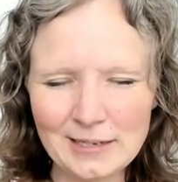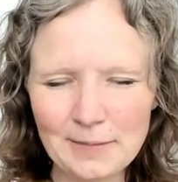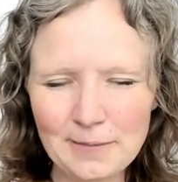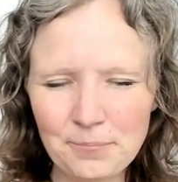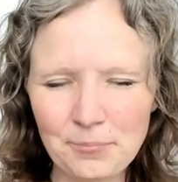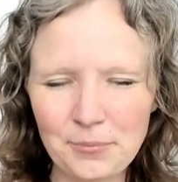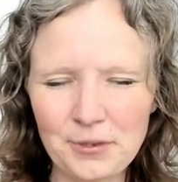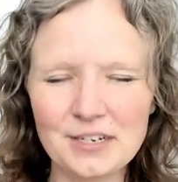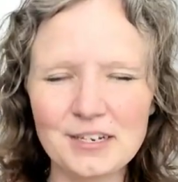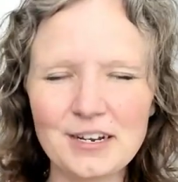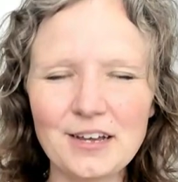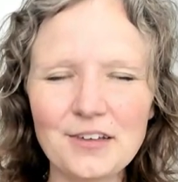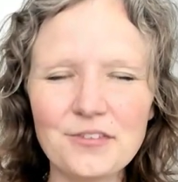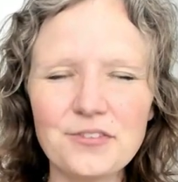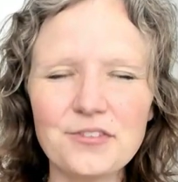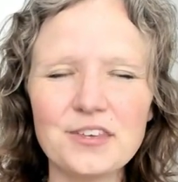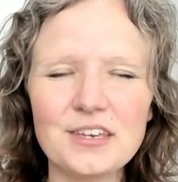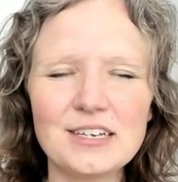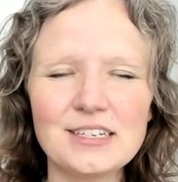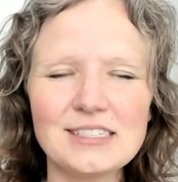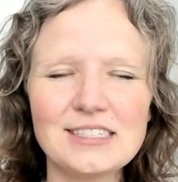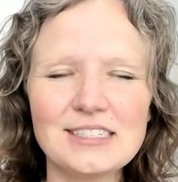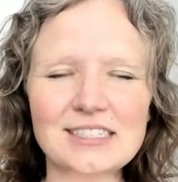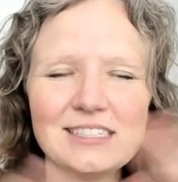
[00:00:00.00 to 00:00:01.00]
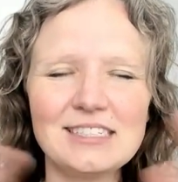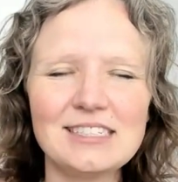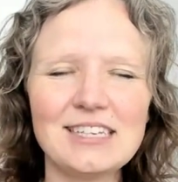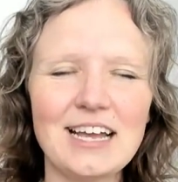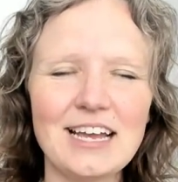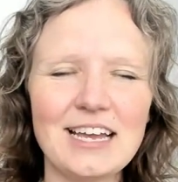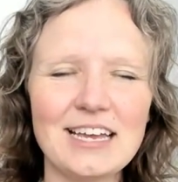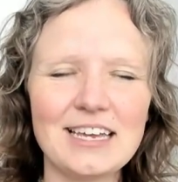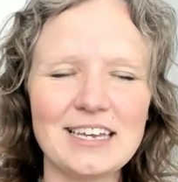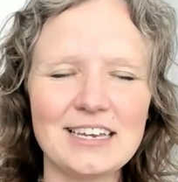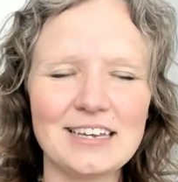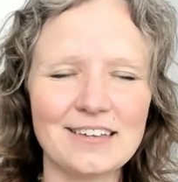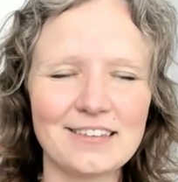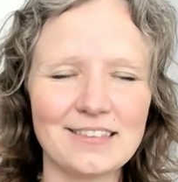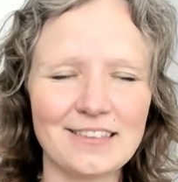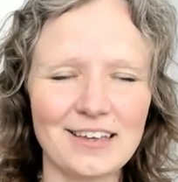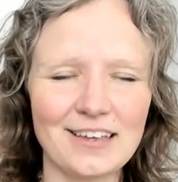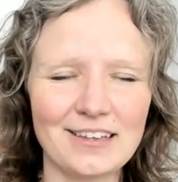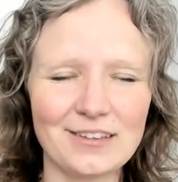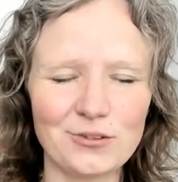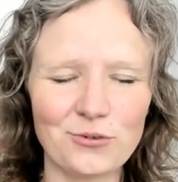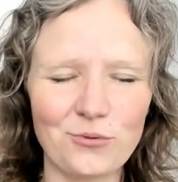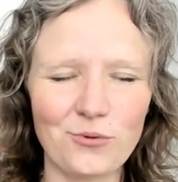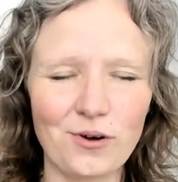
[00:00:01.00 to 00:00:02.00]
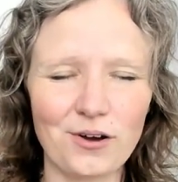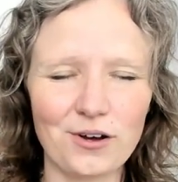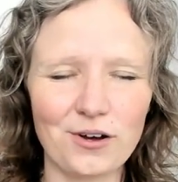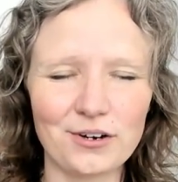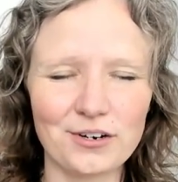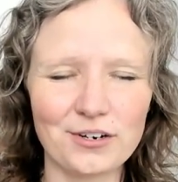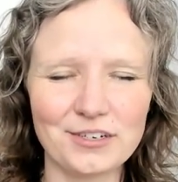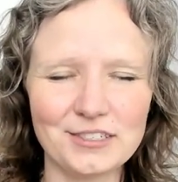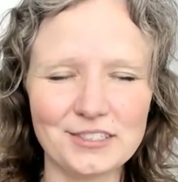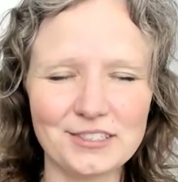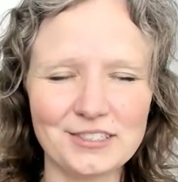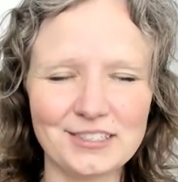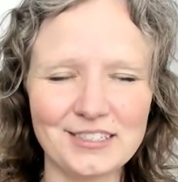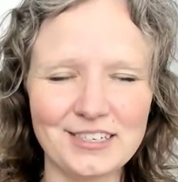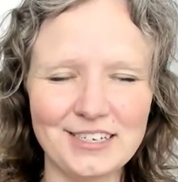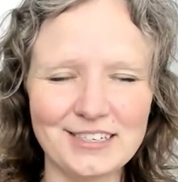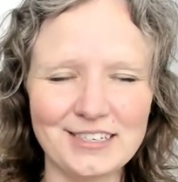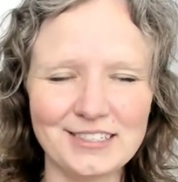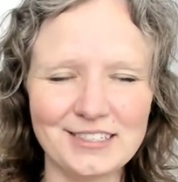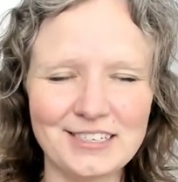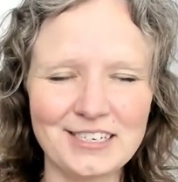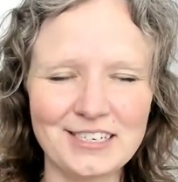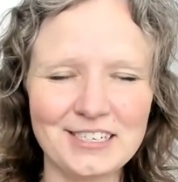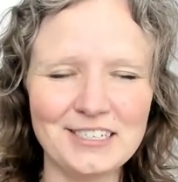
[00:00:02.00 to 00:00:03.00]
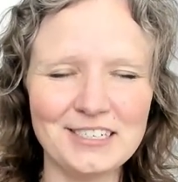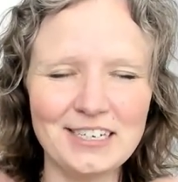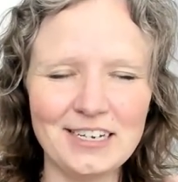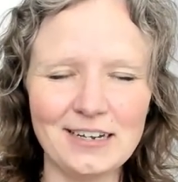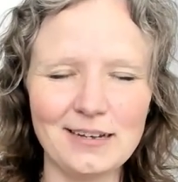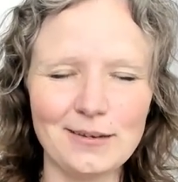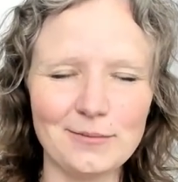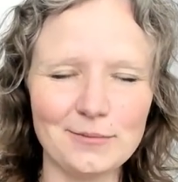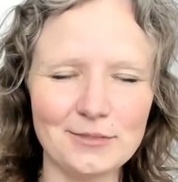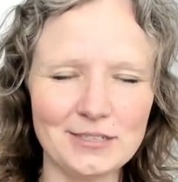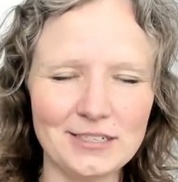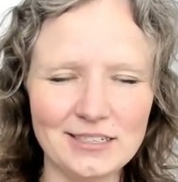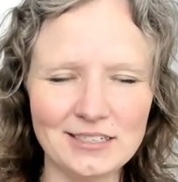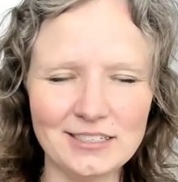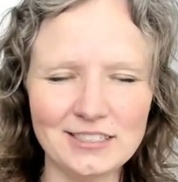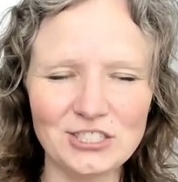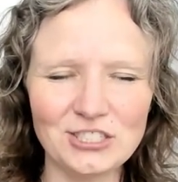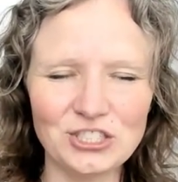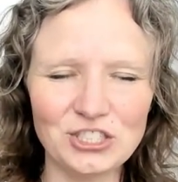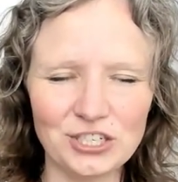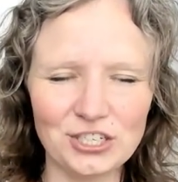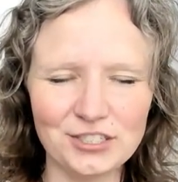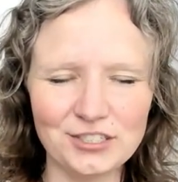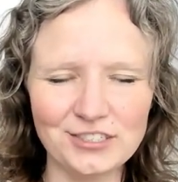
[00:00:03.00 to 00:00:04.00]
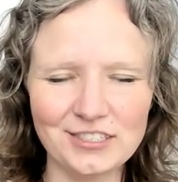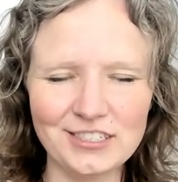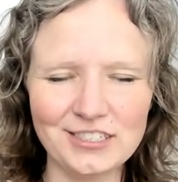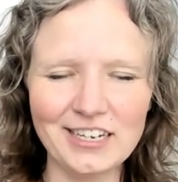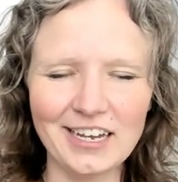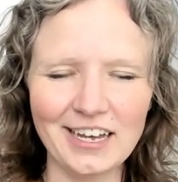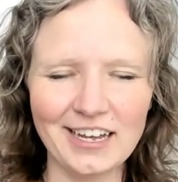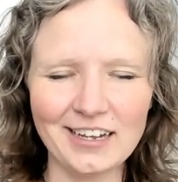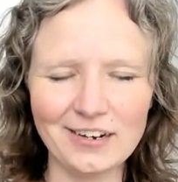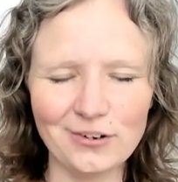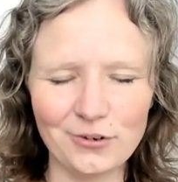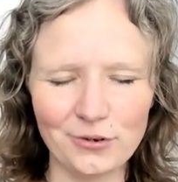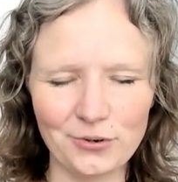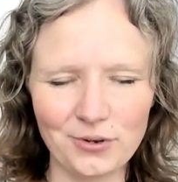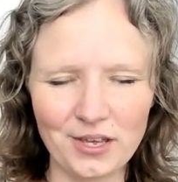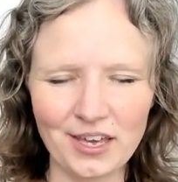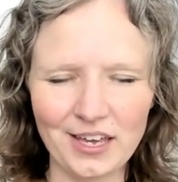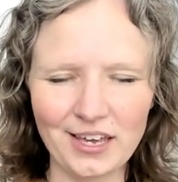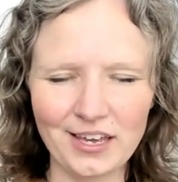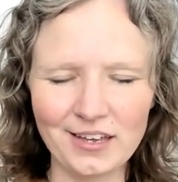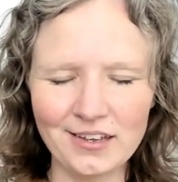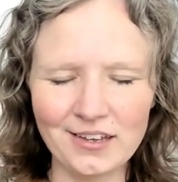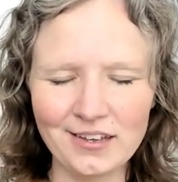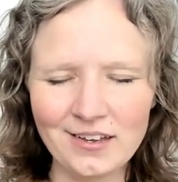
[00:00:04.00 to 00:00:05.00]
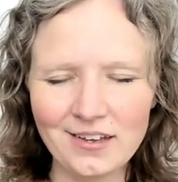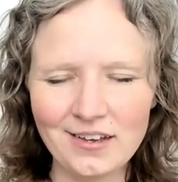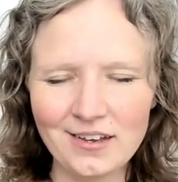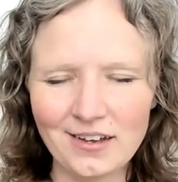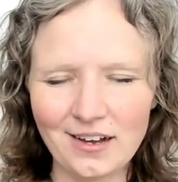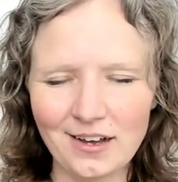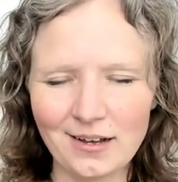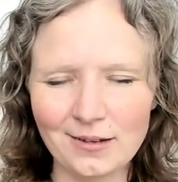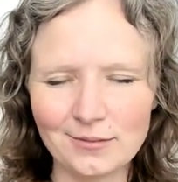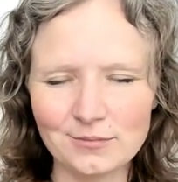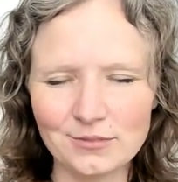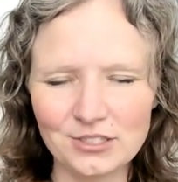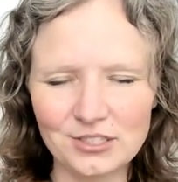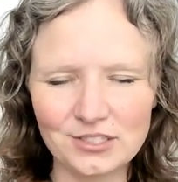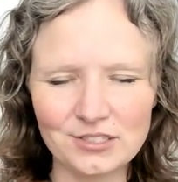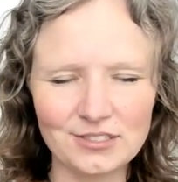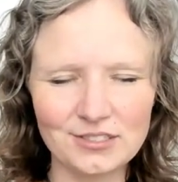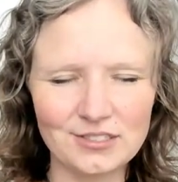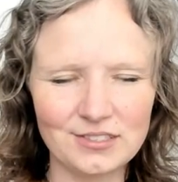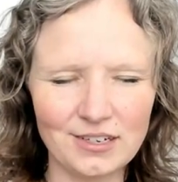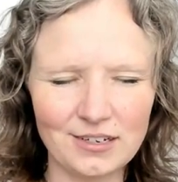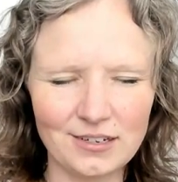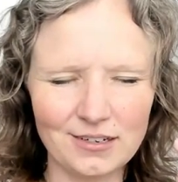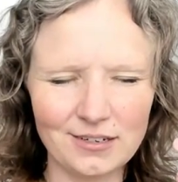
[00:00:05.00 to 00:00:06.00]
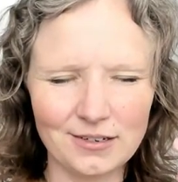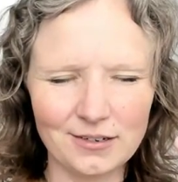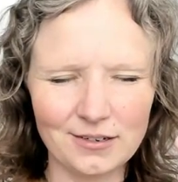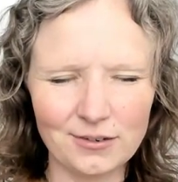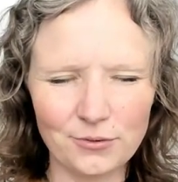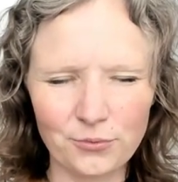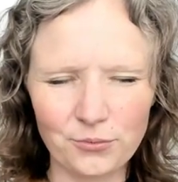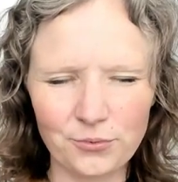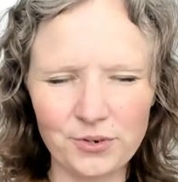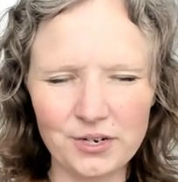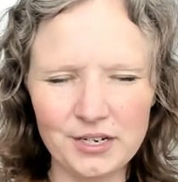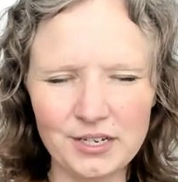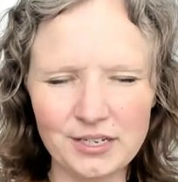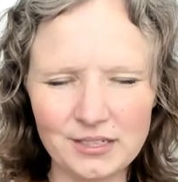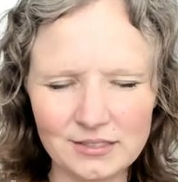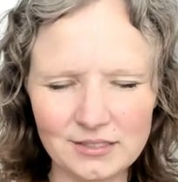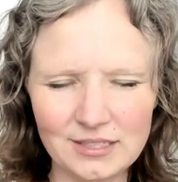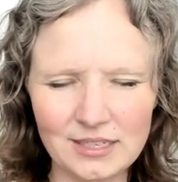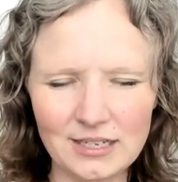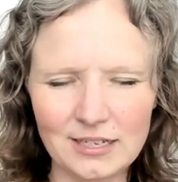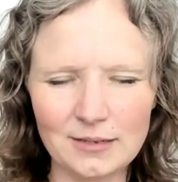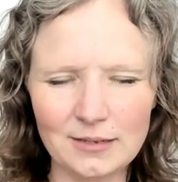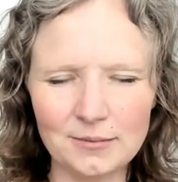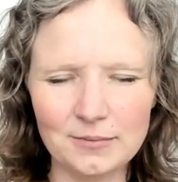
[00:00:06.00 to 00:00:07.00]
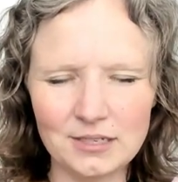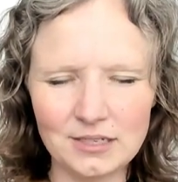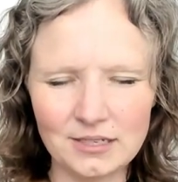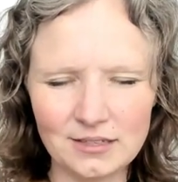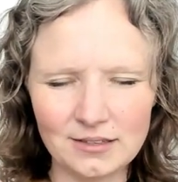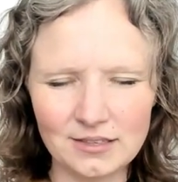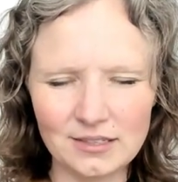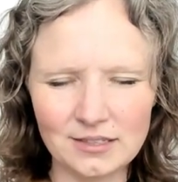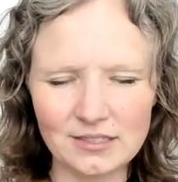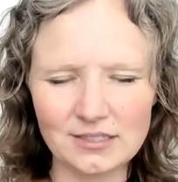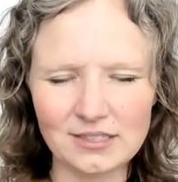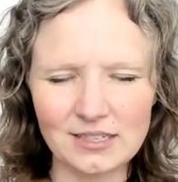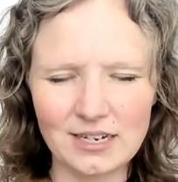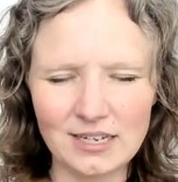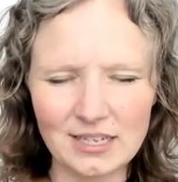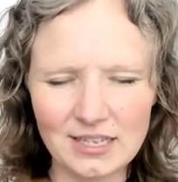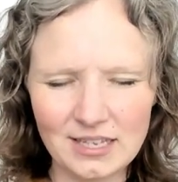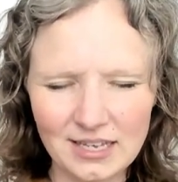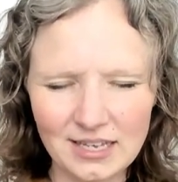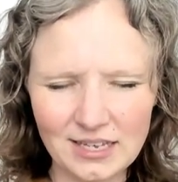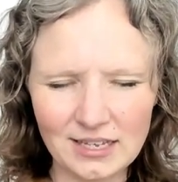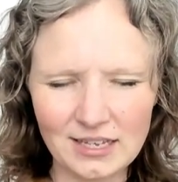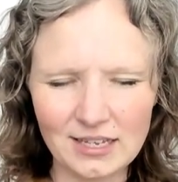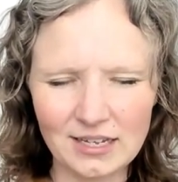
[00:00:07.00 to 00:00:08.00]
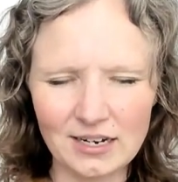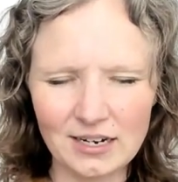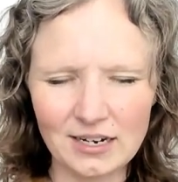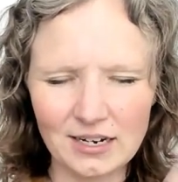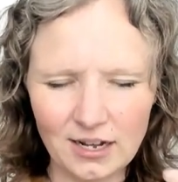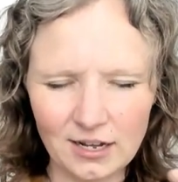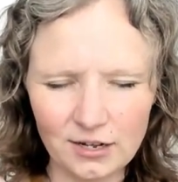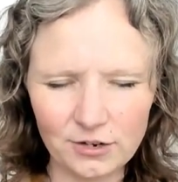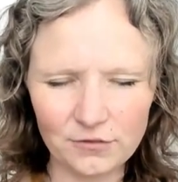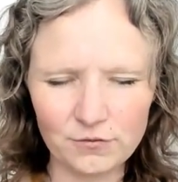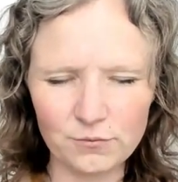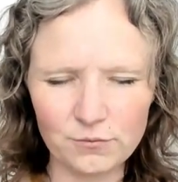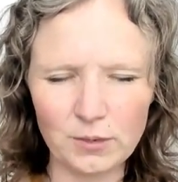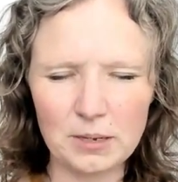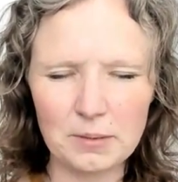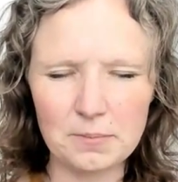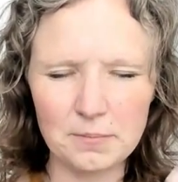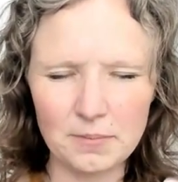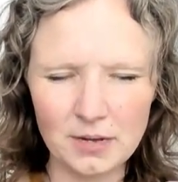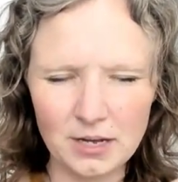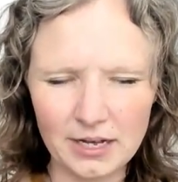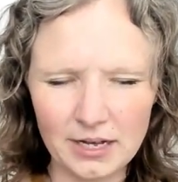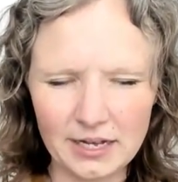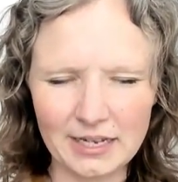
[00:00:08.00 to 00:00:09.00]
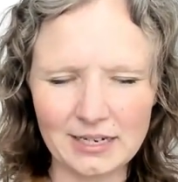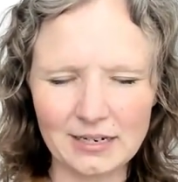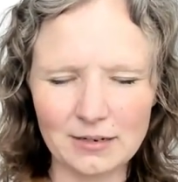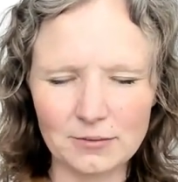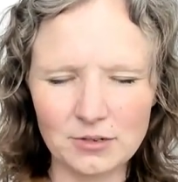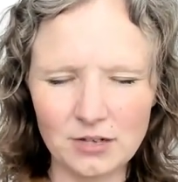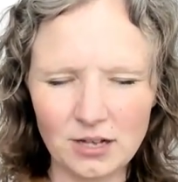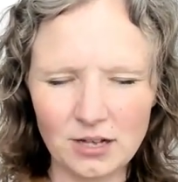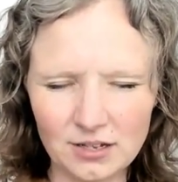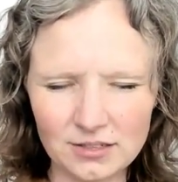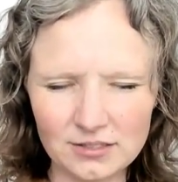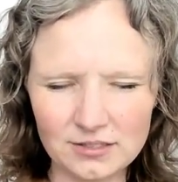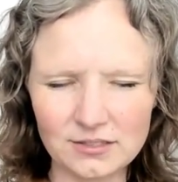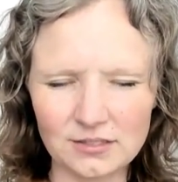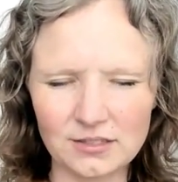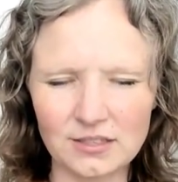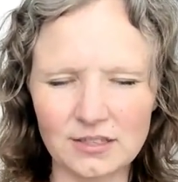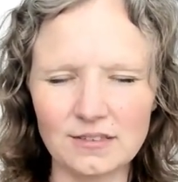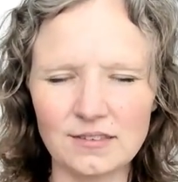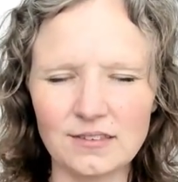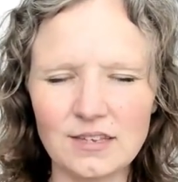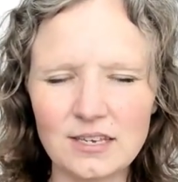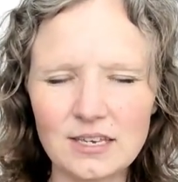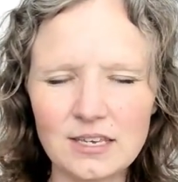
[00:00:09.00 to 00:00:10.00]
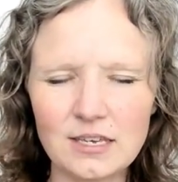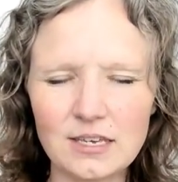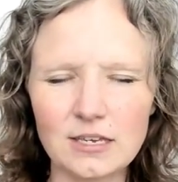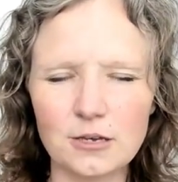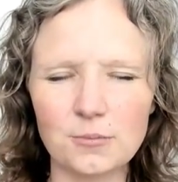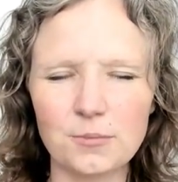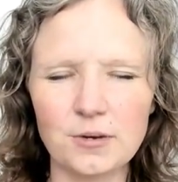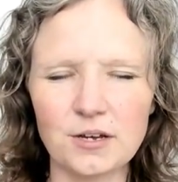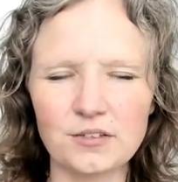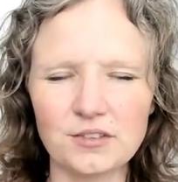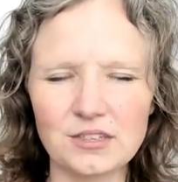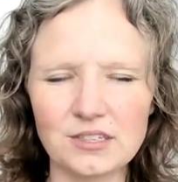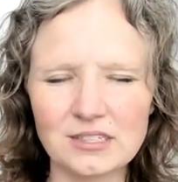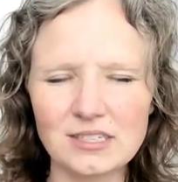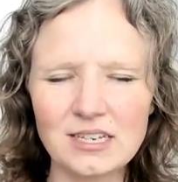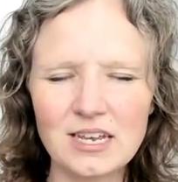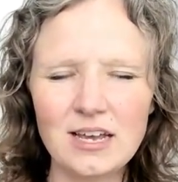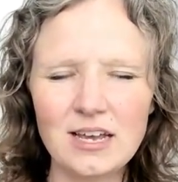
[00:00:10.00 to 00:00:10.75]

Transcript: But nothing is saying that the water is, is contaminated just yet, okay? I'm just uh, re-examining this, and I can't get it out of my mind. I'm constantly thinking about this,